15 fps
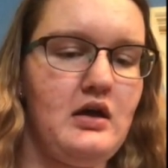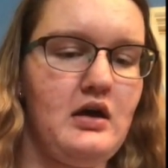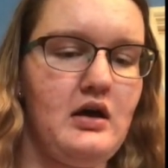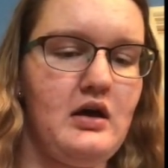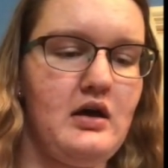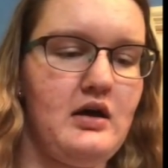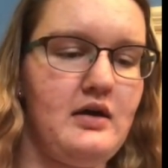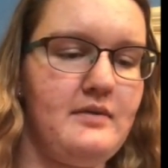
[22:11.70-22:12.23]

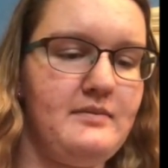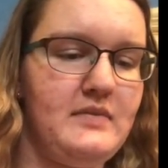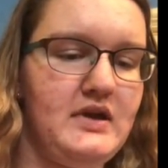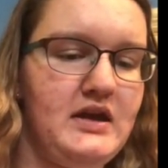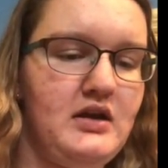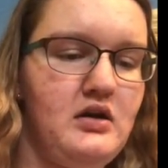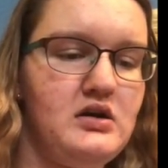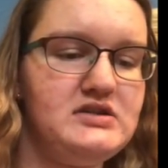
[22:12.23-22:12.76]

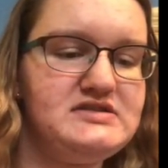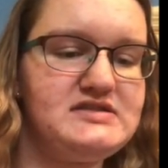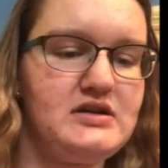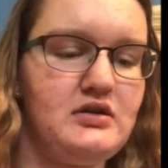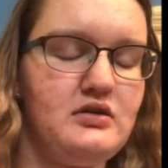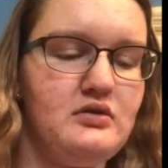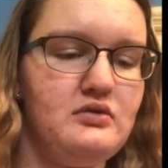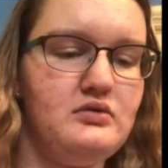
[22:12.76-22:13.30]
And
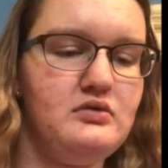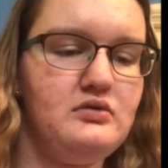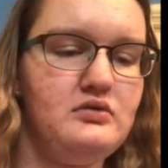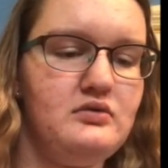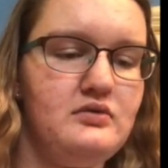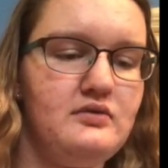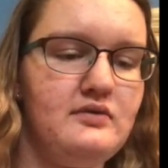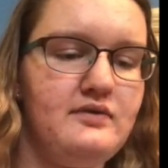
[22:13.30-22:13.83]
also
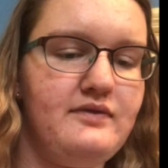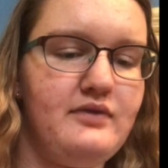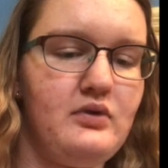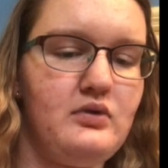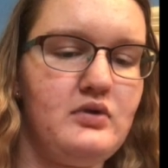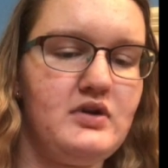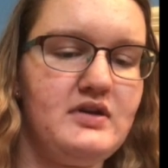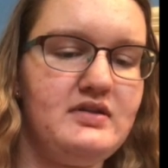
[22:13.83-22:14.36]

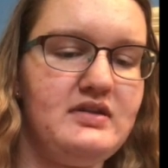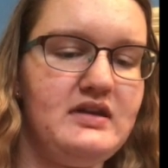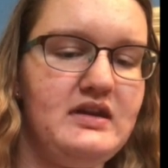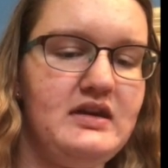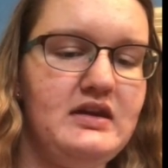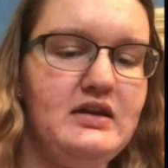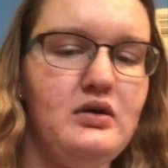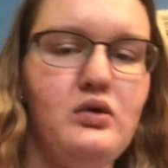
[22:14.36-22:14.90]
for
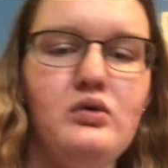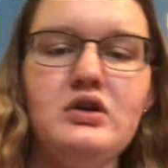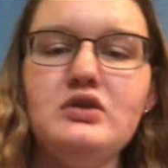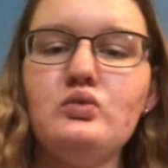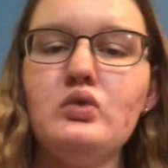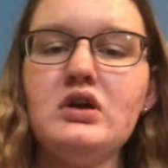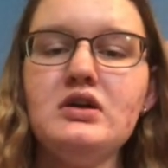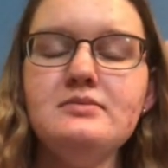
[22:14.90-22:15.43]
the
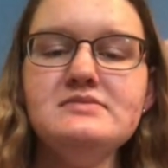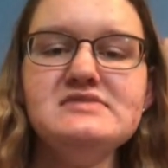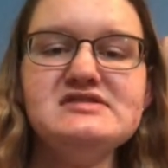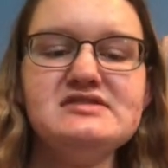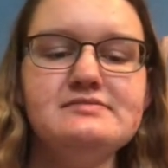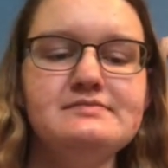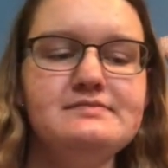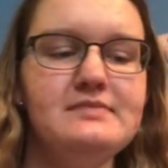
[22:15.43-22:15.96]

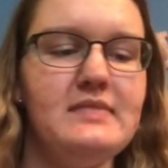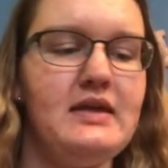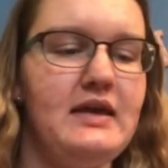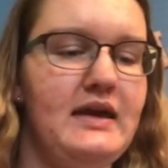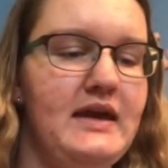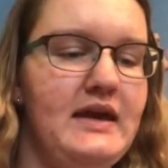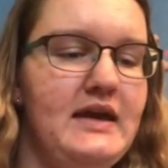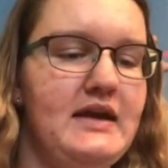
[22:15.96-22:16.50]
hornworms
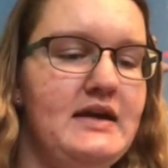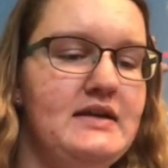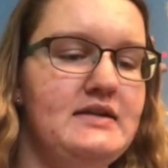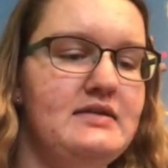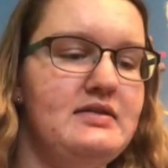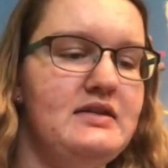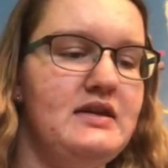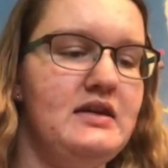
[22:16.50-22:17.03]

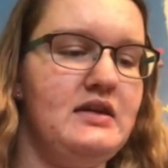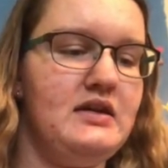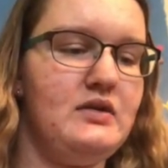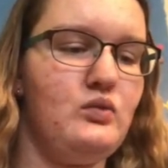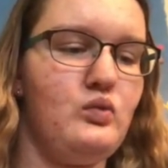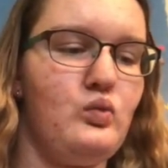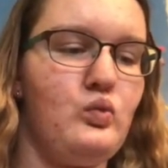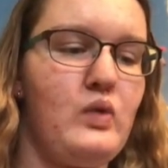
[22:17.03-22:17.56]
and the
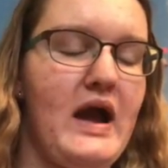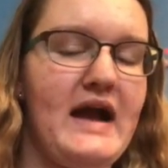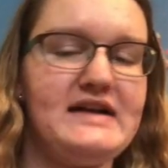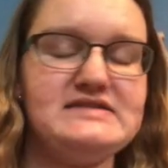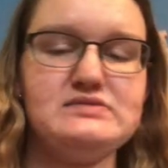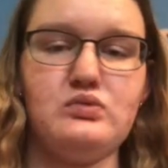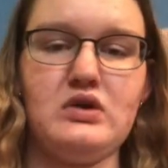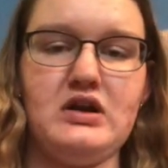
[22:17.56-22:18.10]

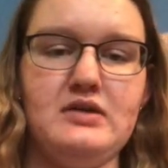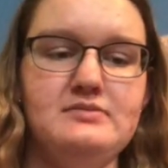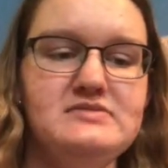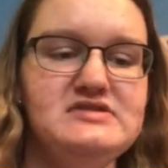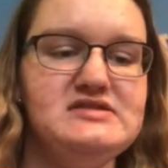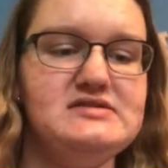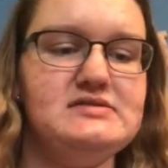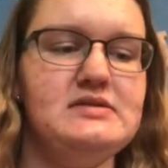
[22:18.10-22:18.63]

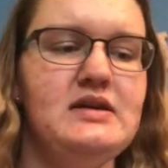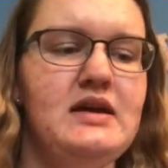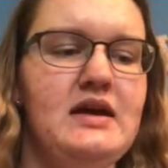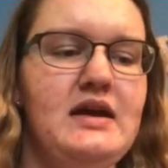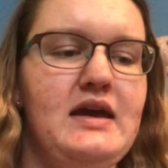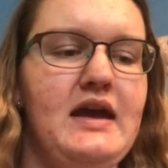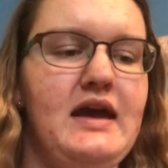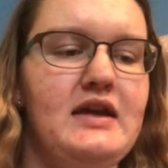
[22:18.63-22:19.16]
waxworms,
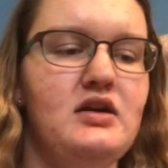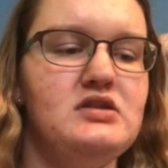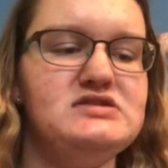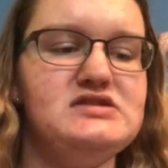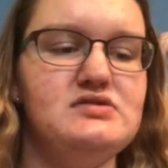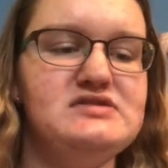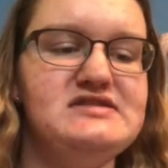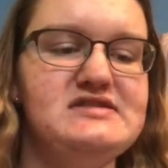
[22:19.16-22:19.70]
and
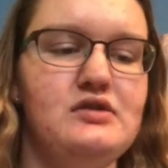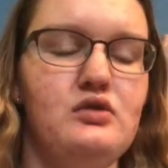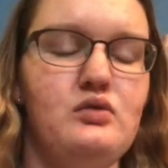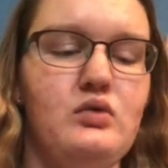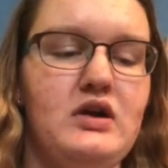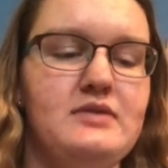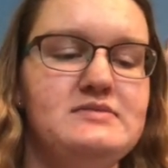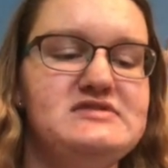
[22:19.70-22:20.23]
also
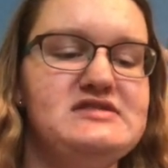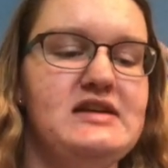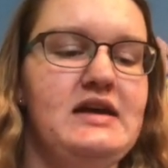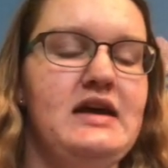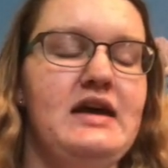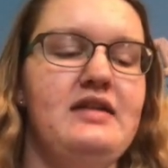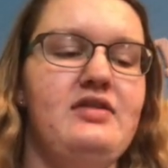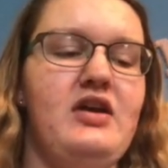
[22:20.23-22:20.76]
silkworms,
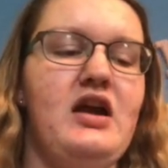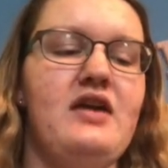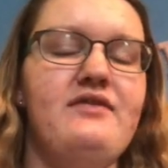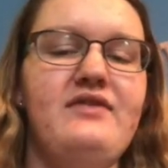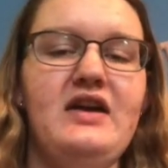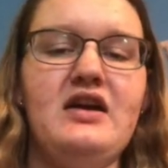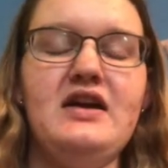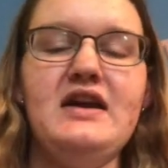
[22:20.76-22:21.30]
they are
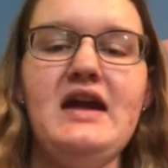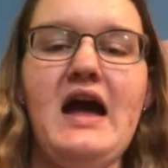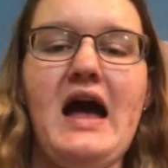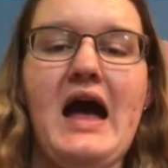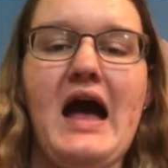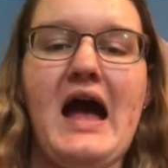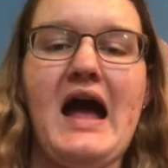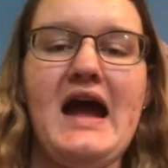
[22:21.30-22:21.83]
very
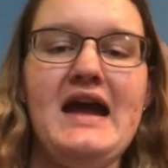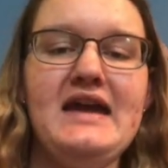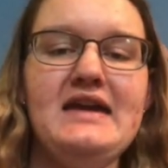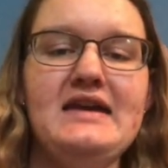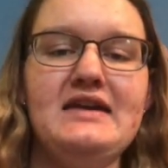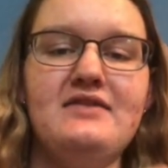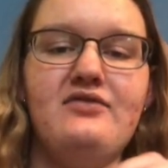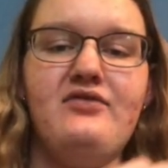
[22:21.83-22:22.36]
high
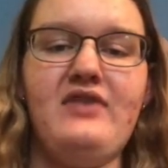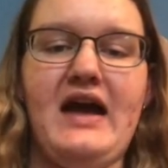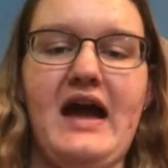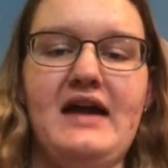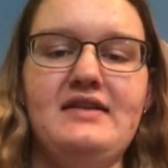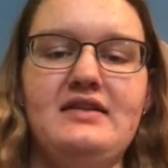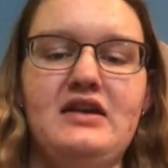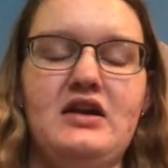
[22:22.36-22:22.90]
in
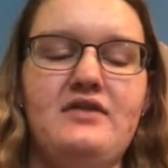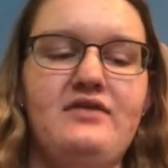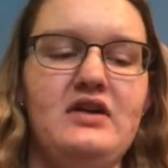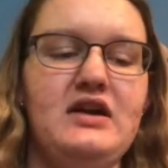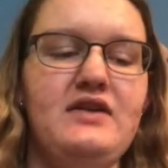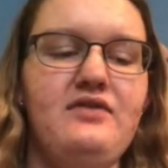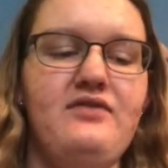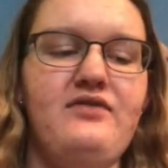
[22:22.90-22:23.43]
fat. They are
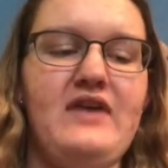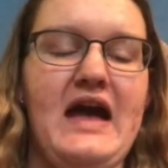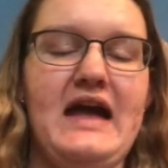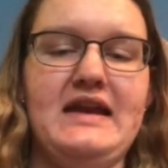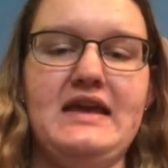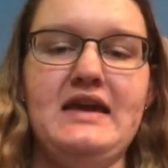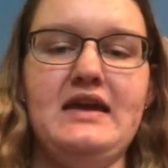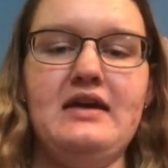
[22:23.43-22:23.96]
very
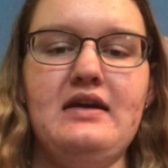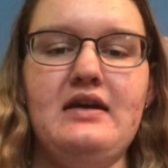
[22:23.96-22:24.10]
fatty,